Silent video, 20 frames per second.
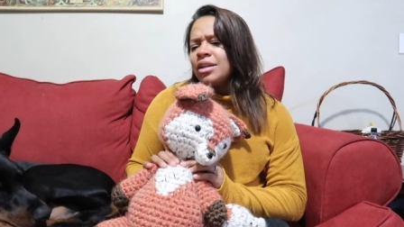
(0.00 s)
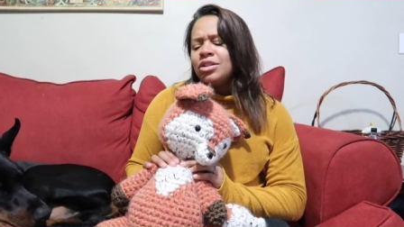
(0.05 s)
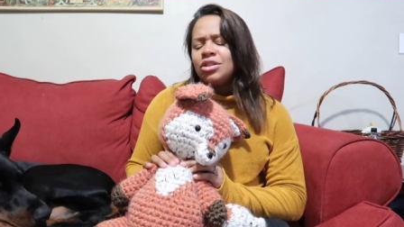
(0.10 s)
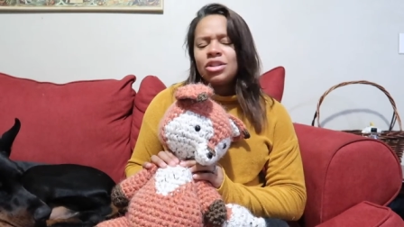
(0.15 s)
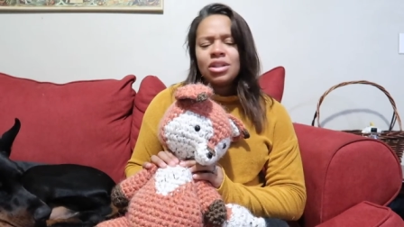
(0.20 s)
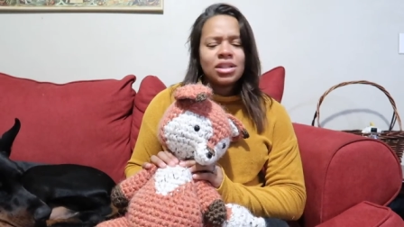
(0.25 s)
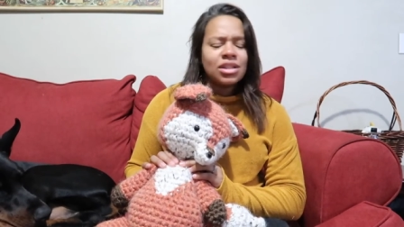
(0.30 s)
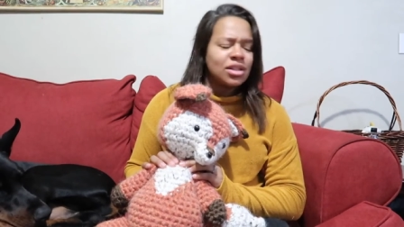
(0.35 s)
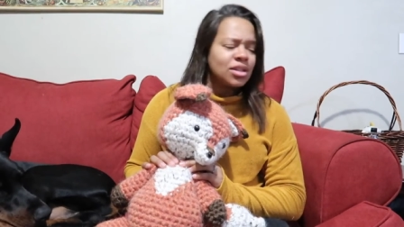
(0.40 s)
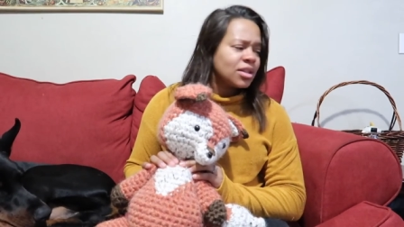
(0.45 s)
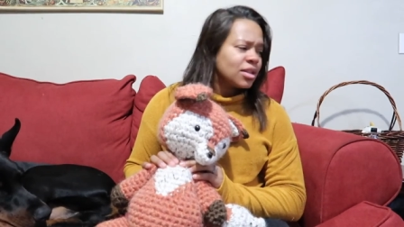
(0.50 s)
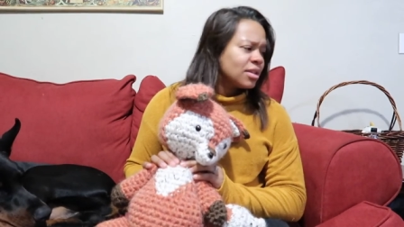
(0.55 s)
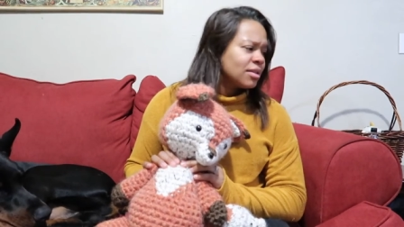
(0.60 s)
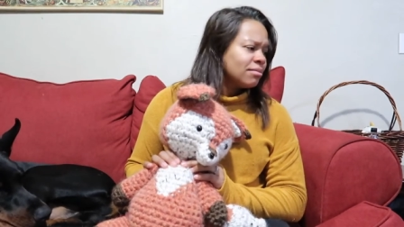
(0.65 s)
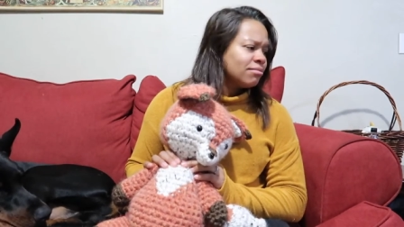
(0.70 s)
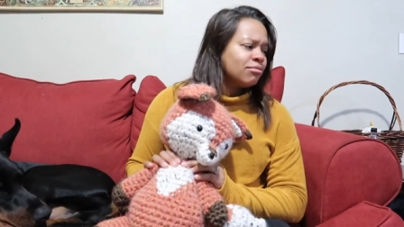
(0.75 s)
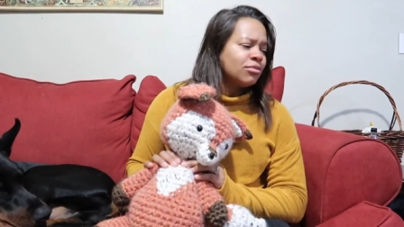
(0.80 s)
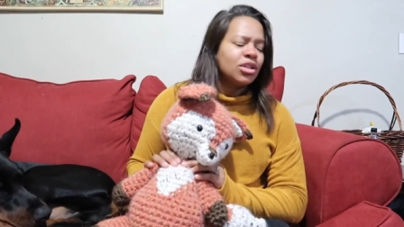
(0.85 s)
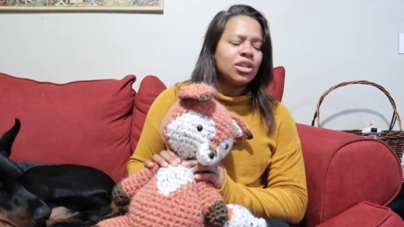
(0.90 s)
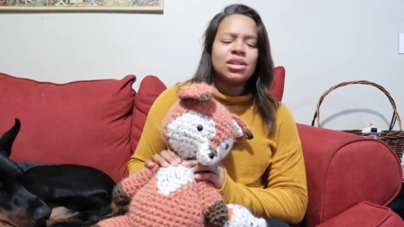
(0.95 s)
just
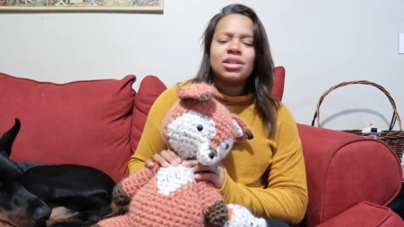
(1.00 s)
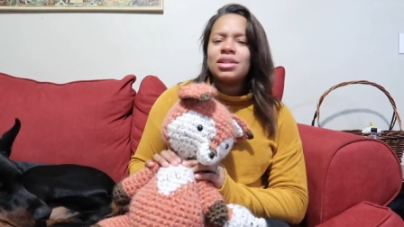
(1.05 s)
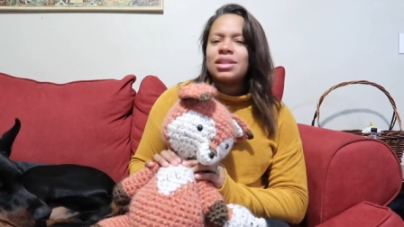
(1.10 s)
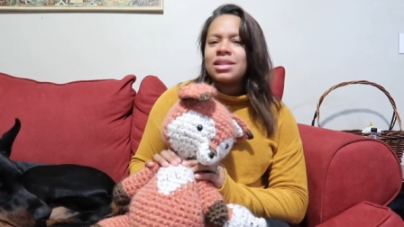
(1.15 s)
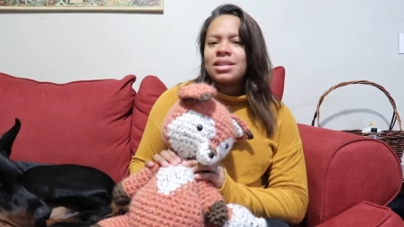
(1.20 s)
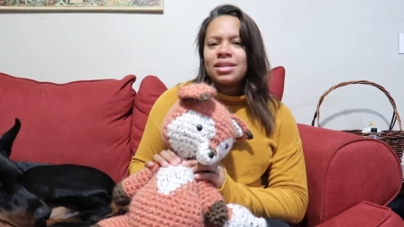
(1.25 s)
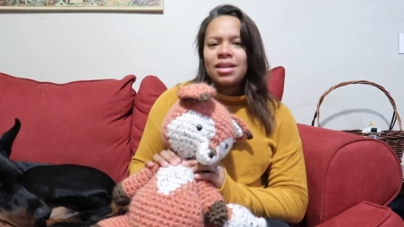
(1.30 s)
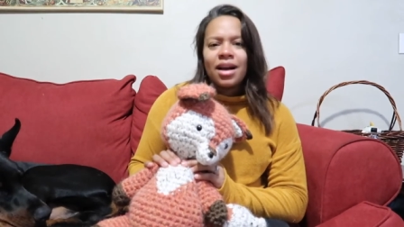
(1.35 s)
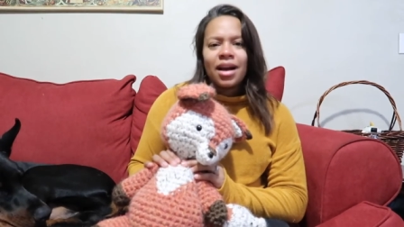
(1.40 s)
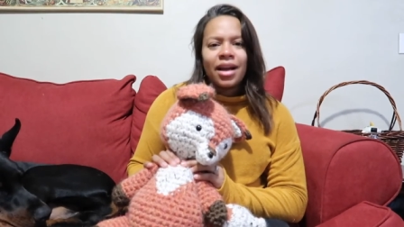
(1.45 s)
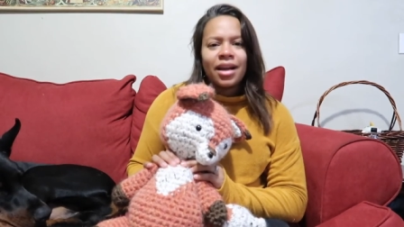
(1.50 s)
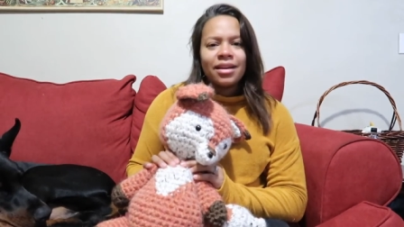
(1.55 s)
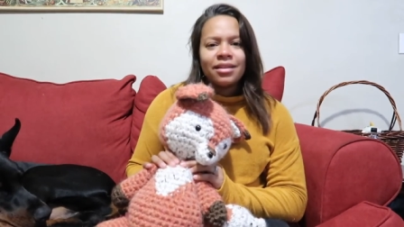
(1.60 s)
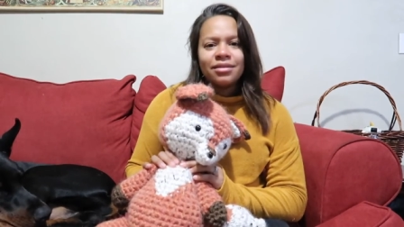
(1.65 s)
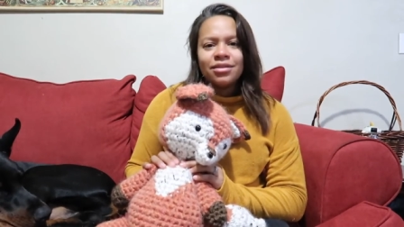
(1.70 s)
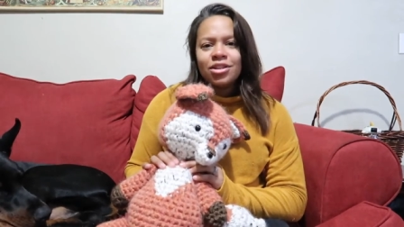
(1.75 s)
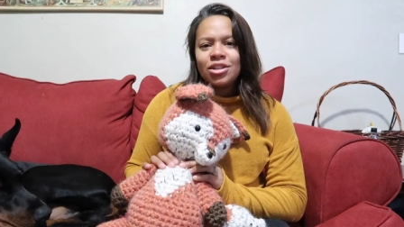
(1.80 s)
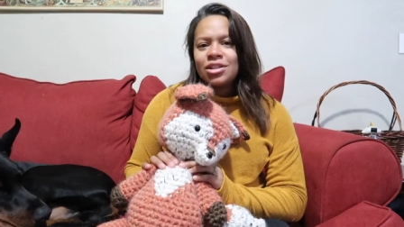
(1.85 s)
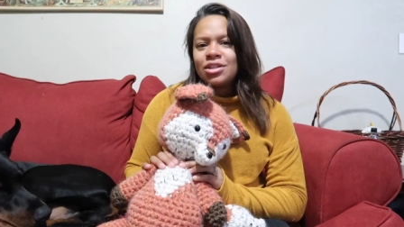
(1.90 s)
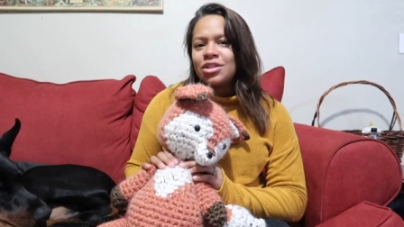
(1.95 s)
design,
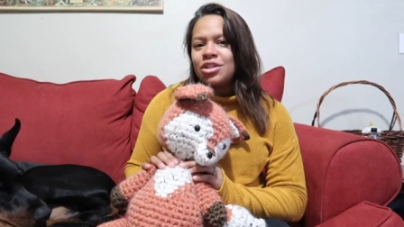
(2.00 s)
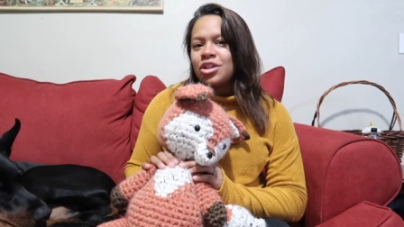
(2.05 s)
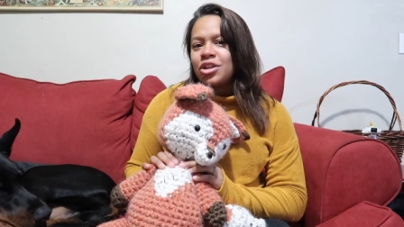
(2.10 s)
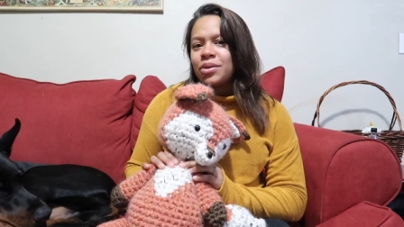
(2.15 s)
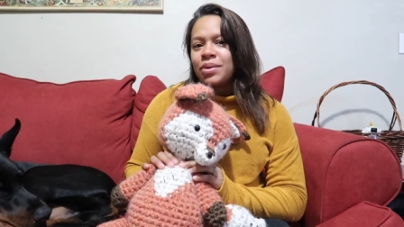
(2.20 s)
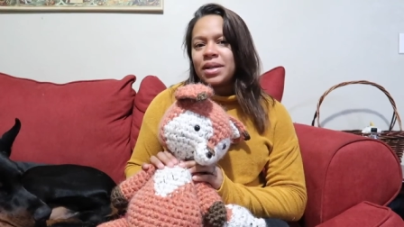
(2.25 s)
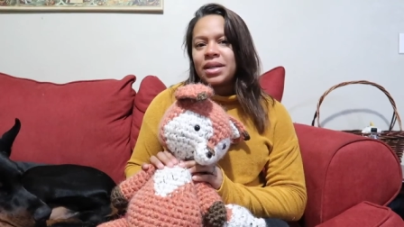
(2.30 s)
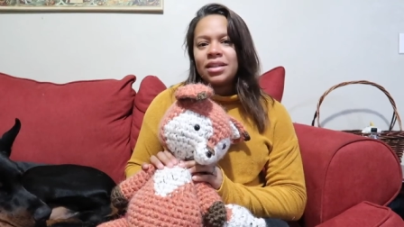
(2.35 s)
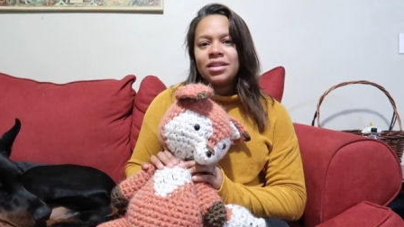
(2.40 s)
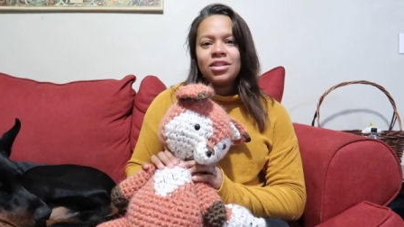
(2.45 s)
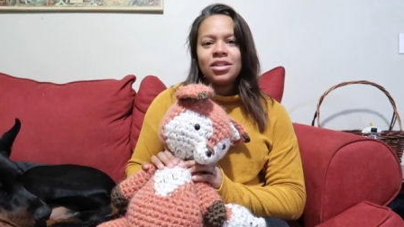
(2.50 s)
just do it.